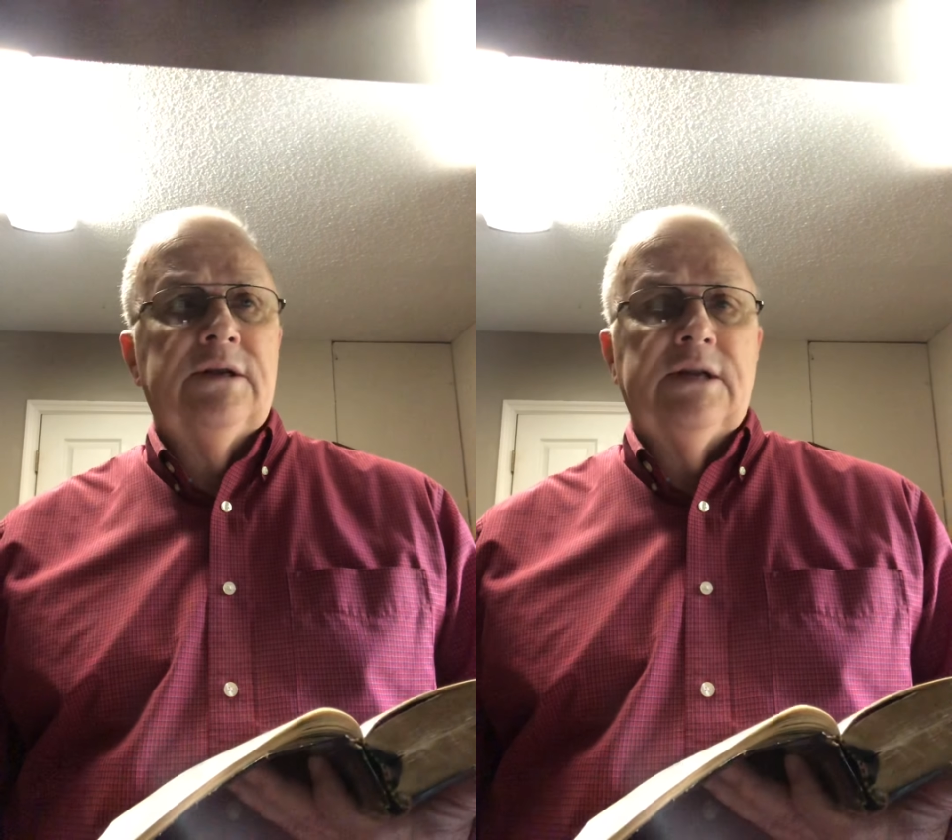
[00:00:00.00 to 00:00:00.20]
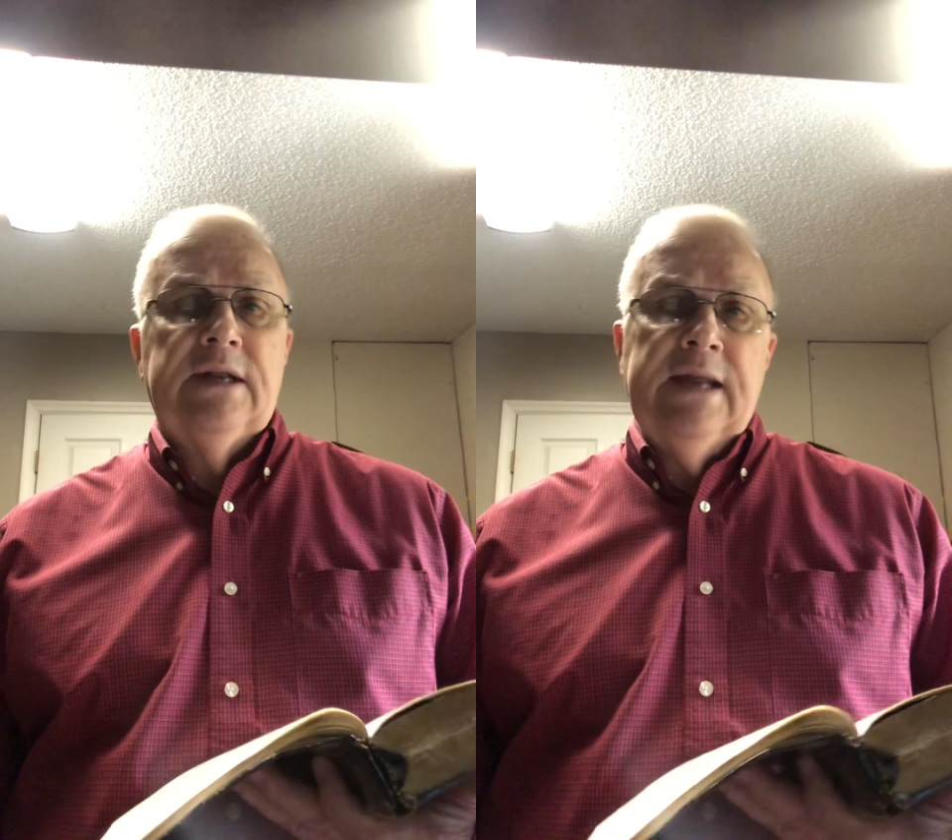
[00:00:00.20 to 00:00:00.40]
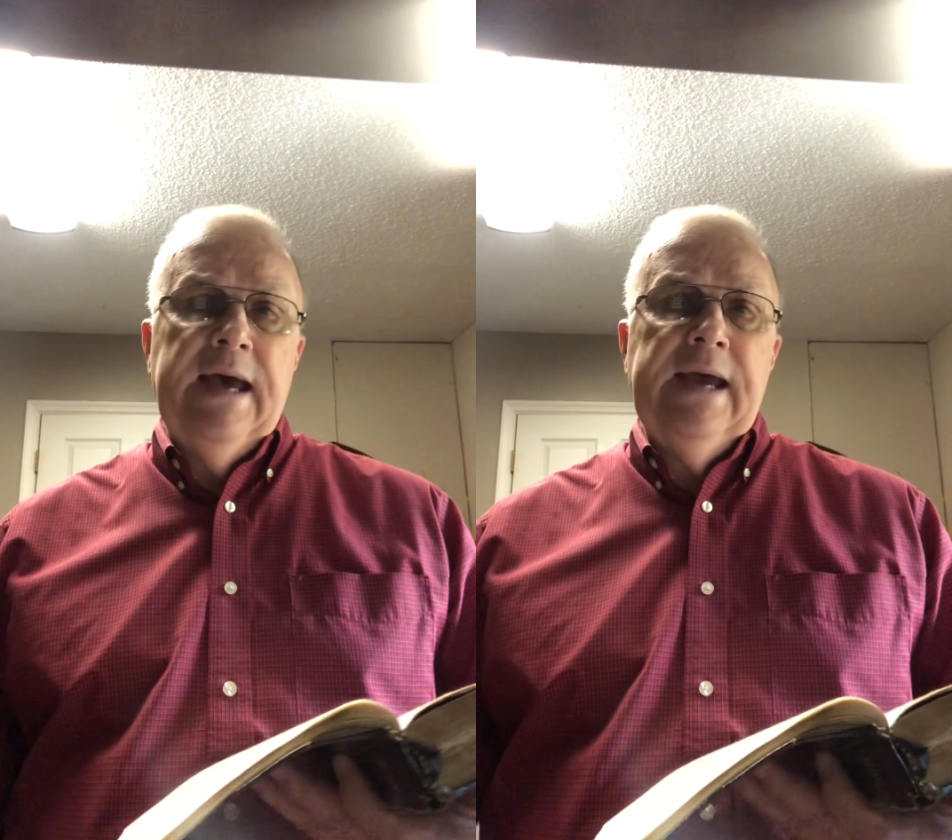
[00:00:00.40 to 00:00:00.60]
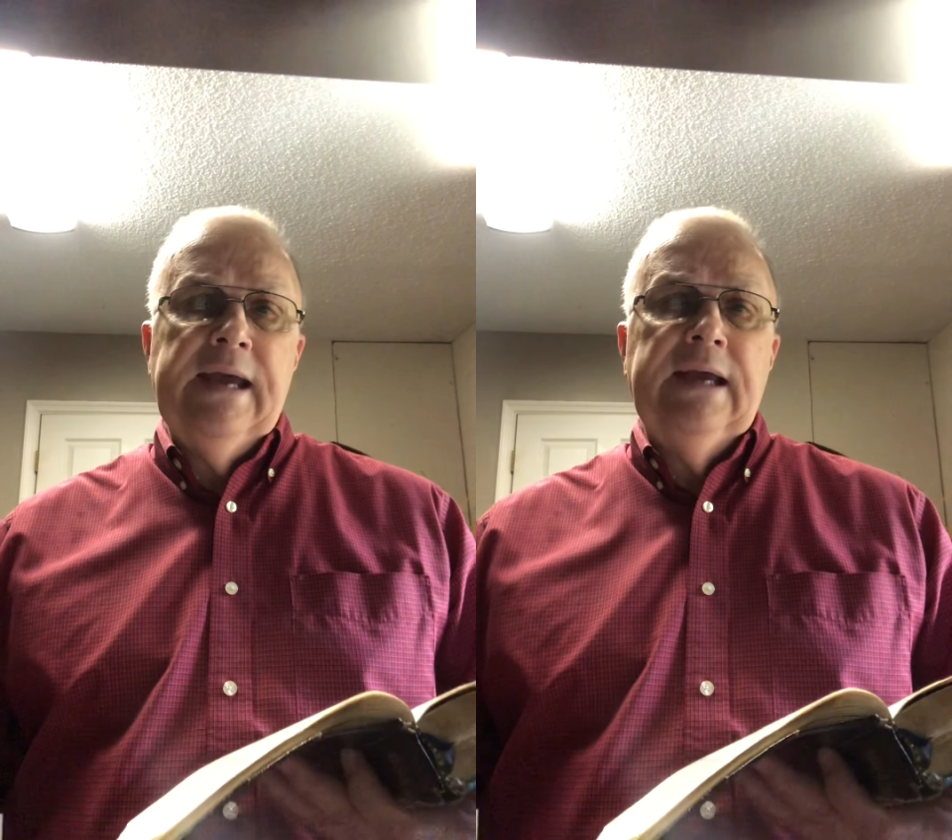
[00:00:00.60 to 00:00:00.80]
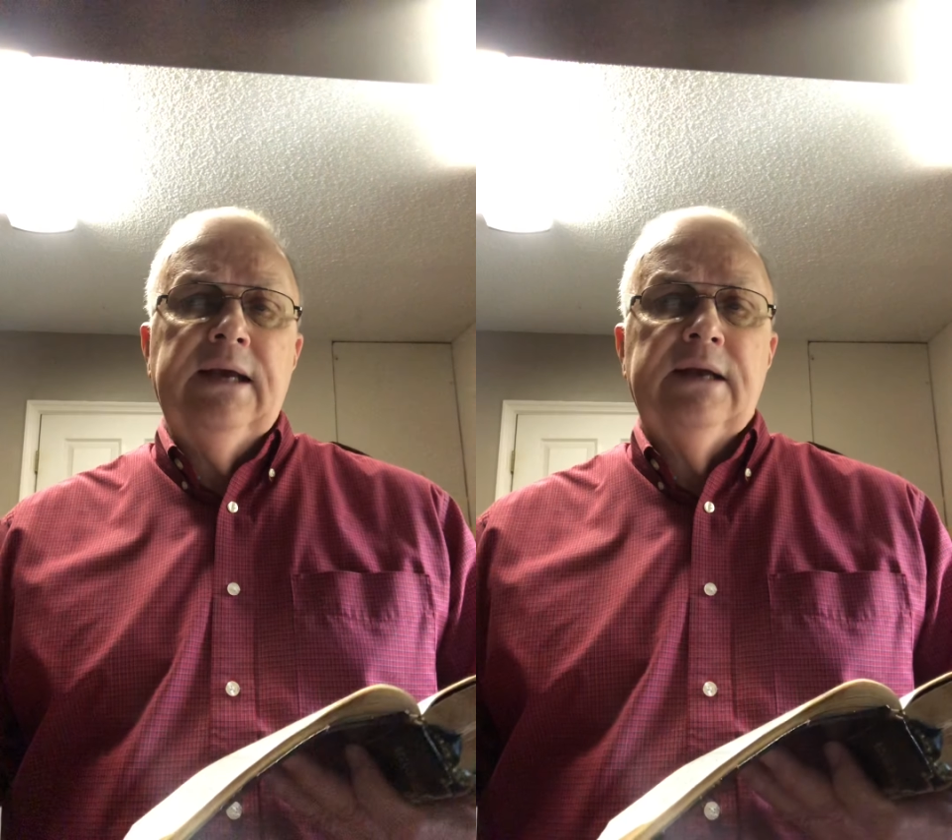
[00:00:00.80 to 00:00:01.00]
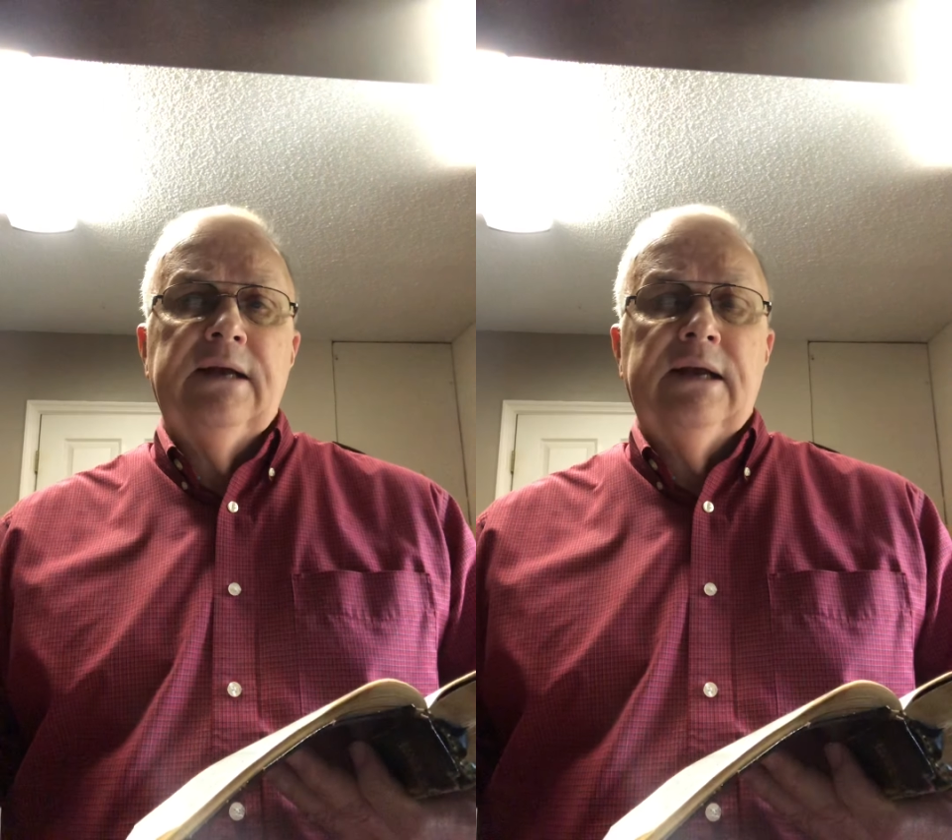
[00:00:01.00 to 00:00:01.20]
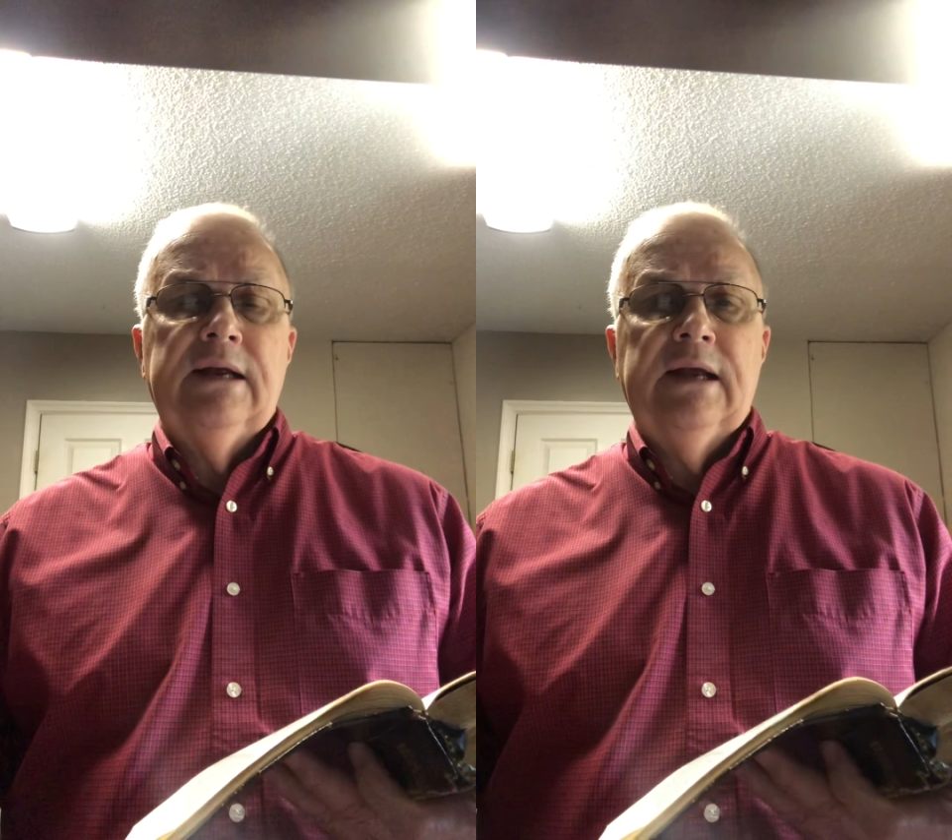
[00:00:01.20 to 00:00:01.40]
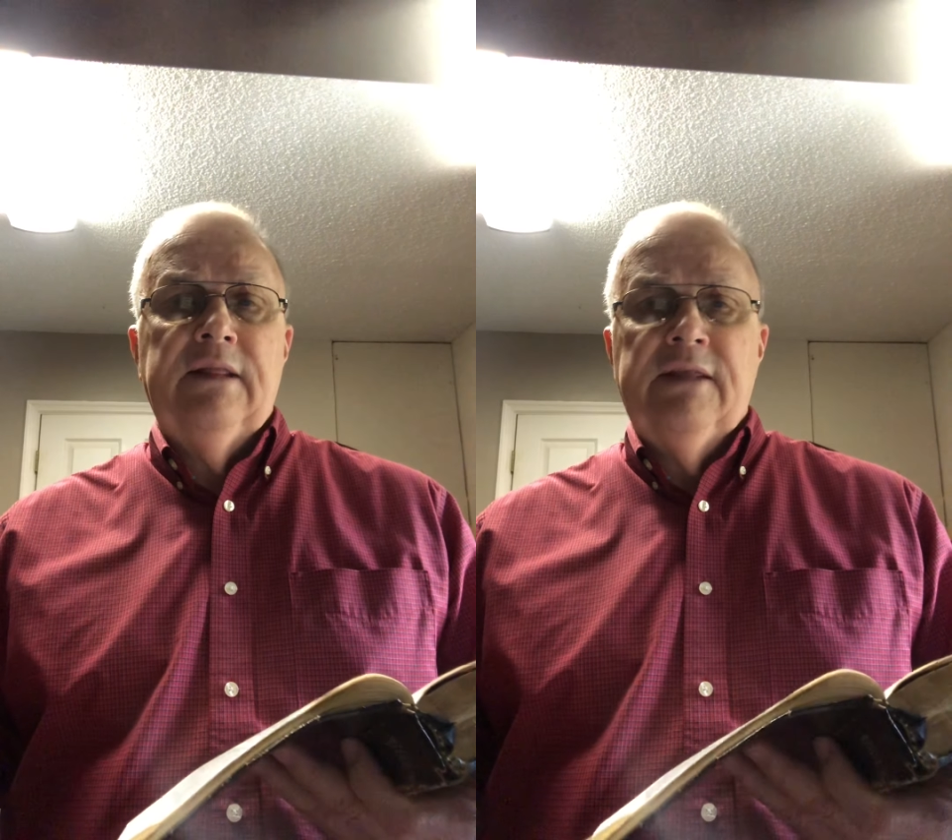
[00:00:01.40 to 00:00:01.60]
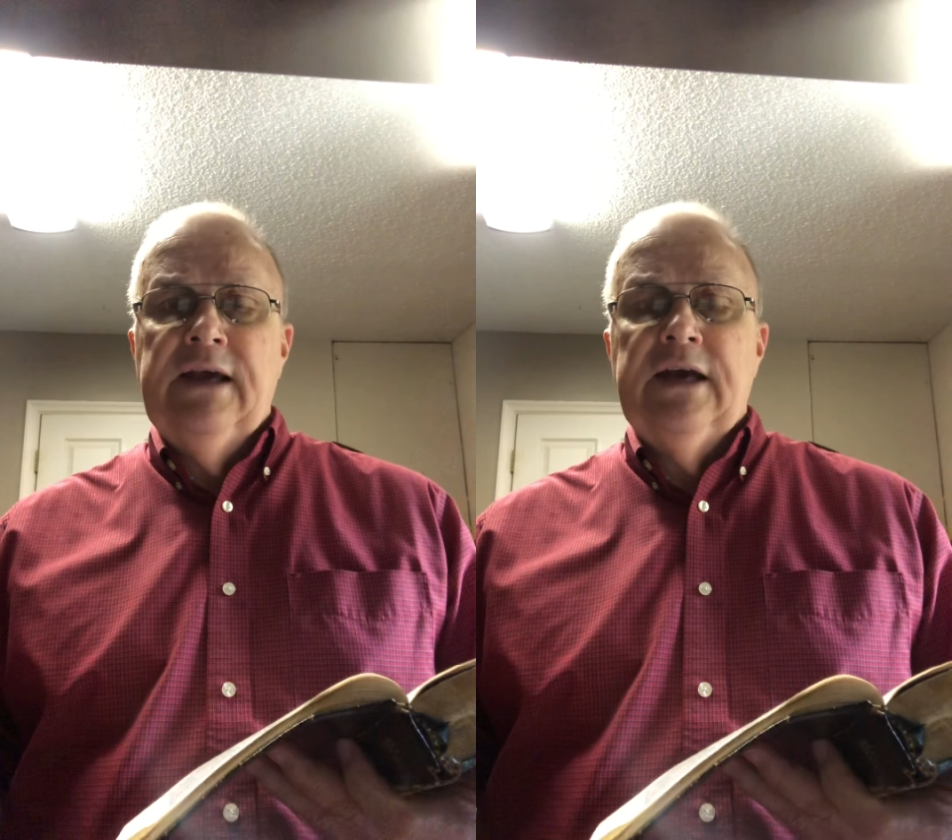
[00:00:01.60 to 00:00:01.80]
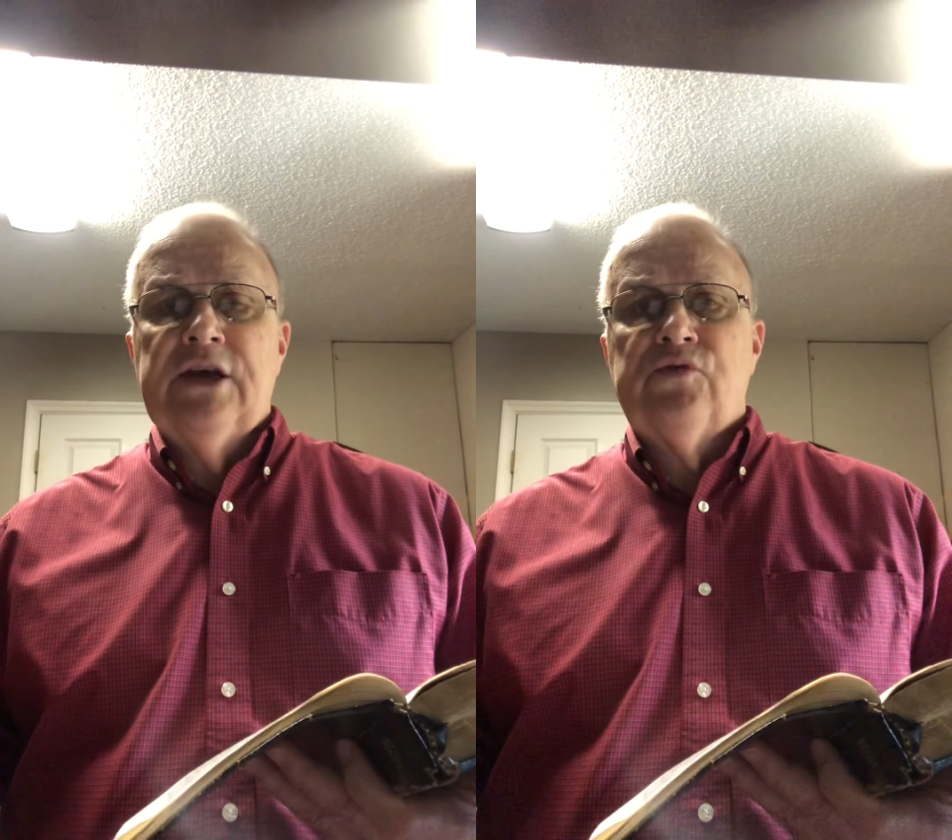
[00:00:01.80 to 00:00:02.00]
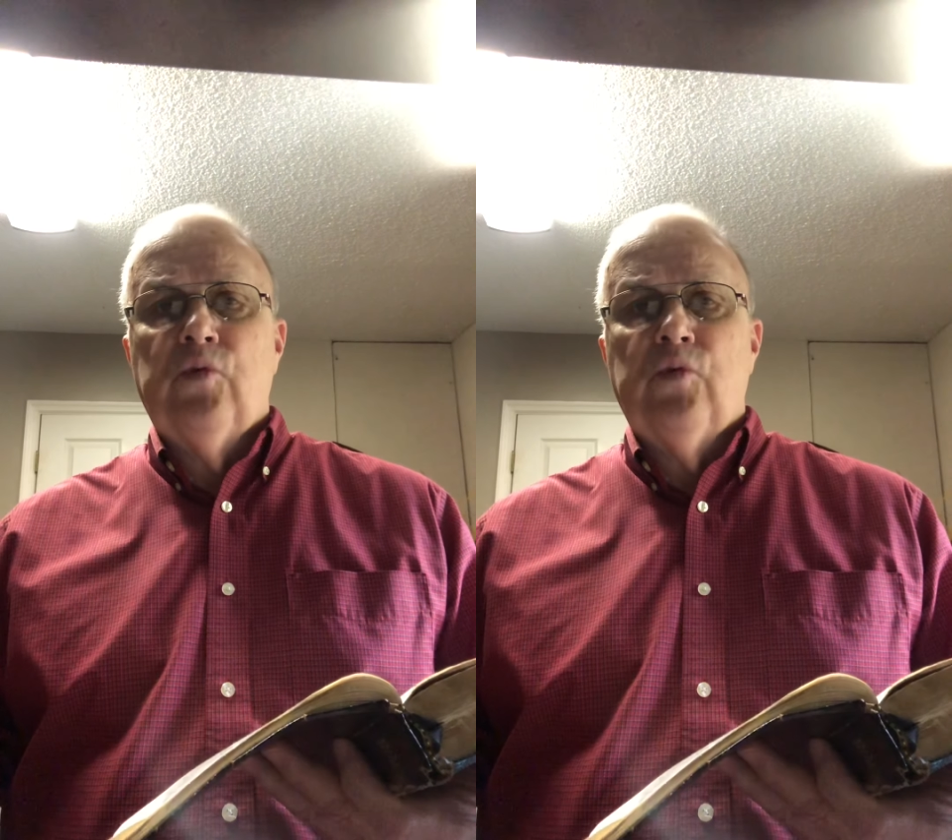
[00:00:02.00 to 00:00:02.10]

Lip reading: Today, in this,